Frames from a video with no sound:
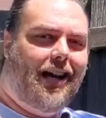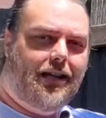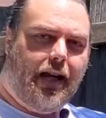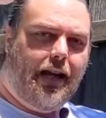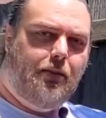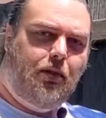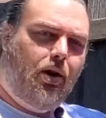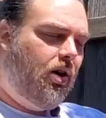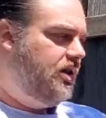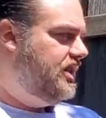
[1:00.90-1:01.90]
a game
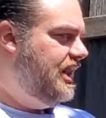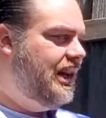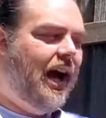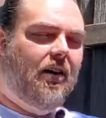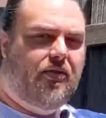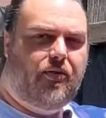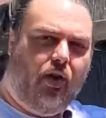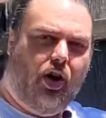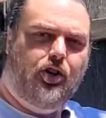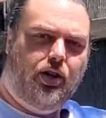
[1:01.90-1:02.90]
on seeing how
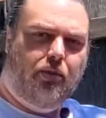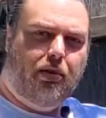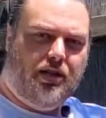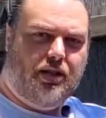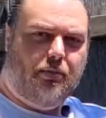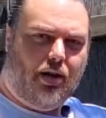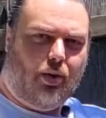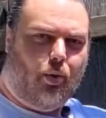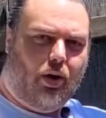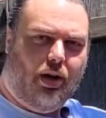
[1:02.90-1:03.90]
far you can press the
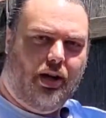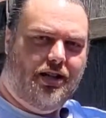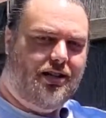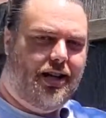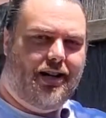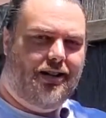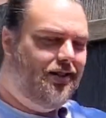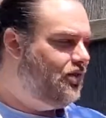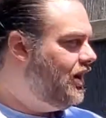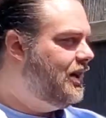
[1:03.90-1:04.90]
Makiwara. It's not
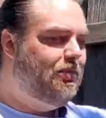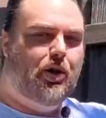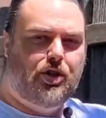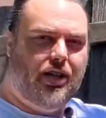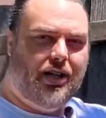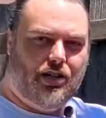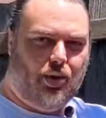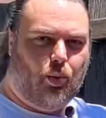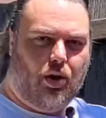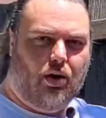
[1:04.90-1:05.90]
trying to push it against the
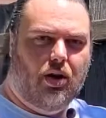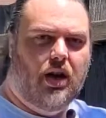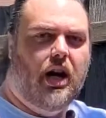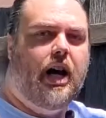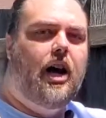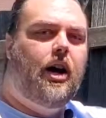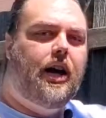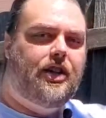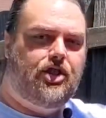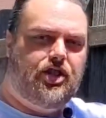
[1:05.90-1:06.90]
wall.
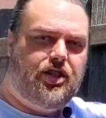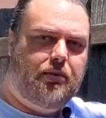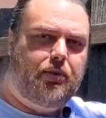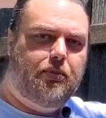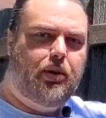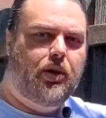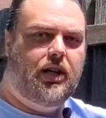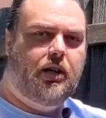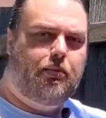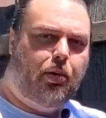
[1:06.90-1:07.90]
It's just simply
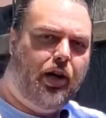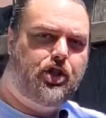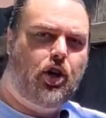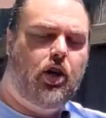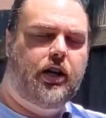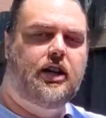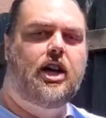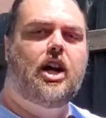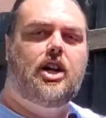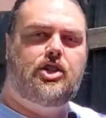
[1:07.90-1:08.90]
putting pressure on it
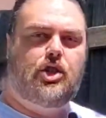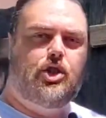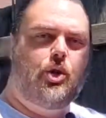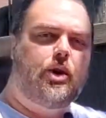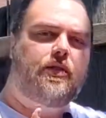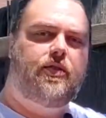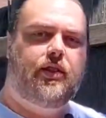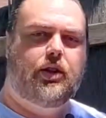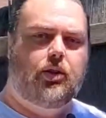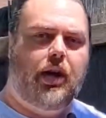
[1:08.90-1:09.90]
so you can
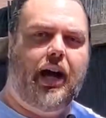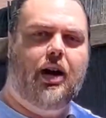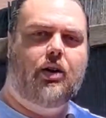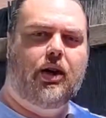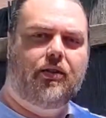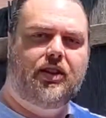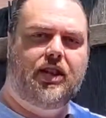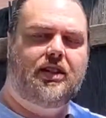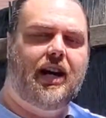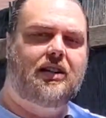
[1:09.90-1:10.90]
feel how everything
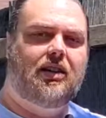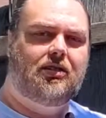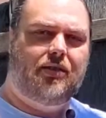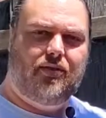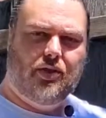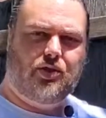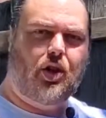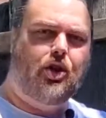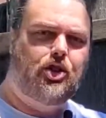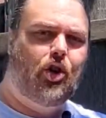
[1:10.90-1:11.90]
tactilely feels
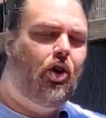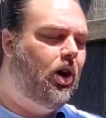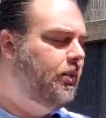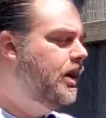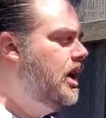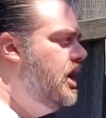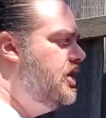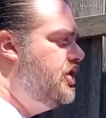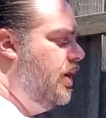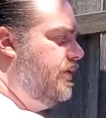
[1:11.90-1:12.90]
on your arm.
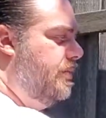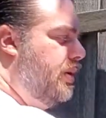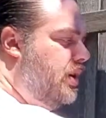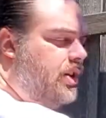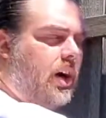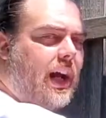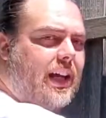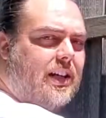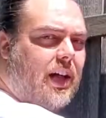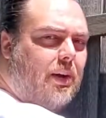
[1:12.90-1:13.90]
So if you put your
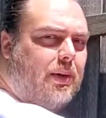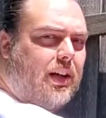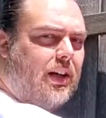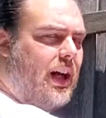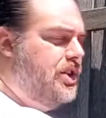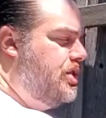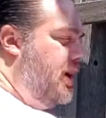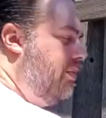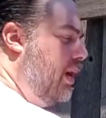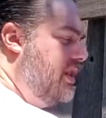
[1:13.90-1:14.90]
hand up here and you
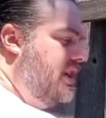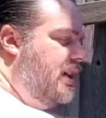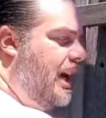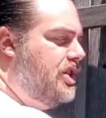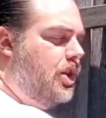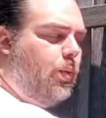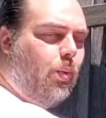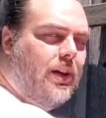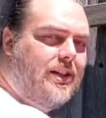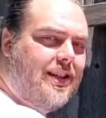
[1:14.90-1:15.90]
start pressing and your
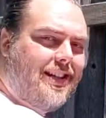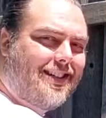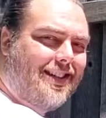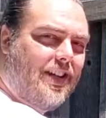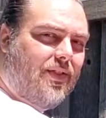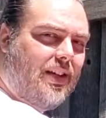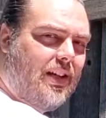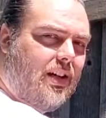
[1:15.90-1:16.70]
wrist is giving,